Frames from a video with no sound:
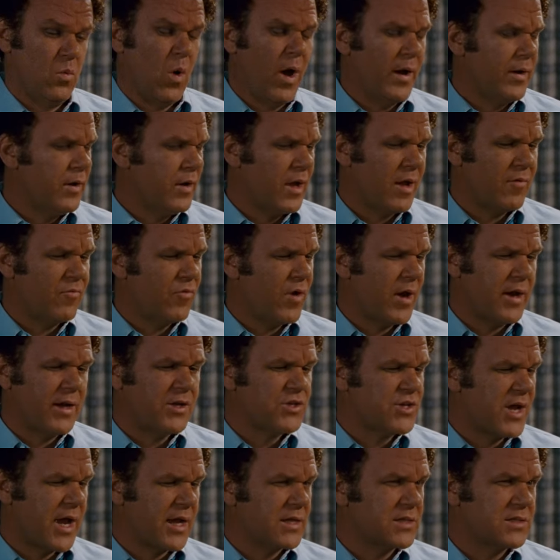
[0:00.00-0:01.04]
Why do you have Randy
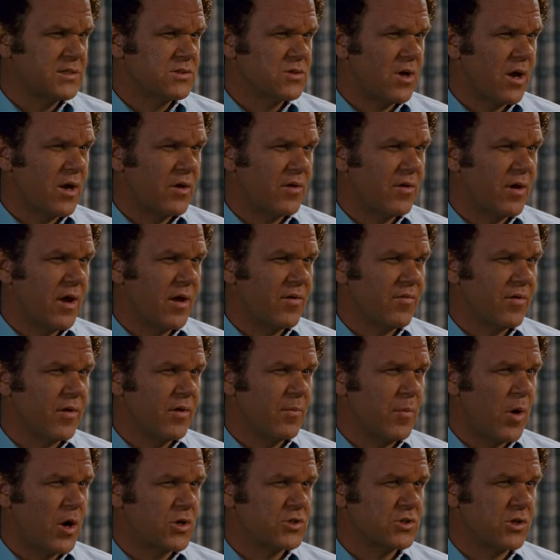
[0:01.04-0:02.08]
Jackson's autograph on
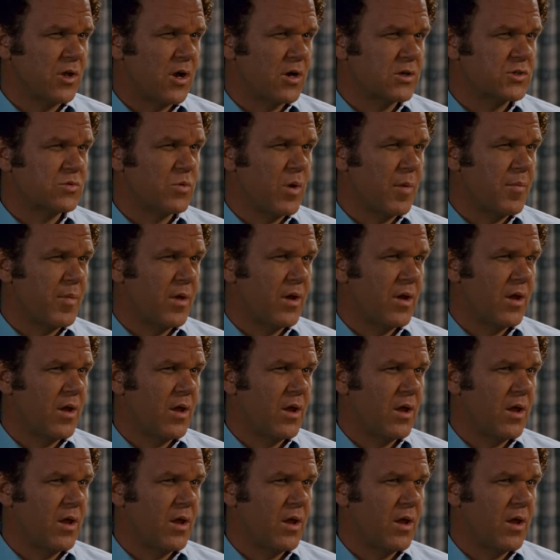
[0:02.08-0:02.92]
a martial arts weapon?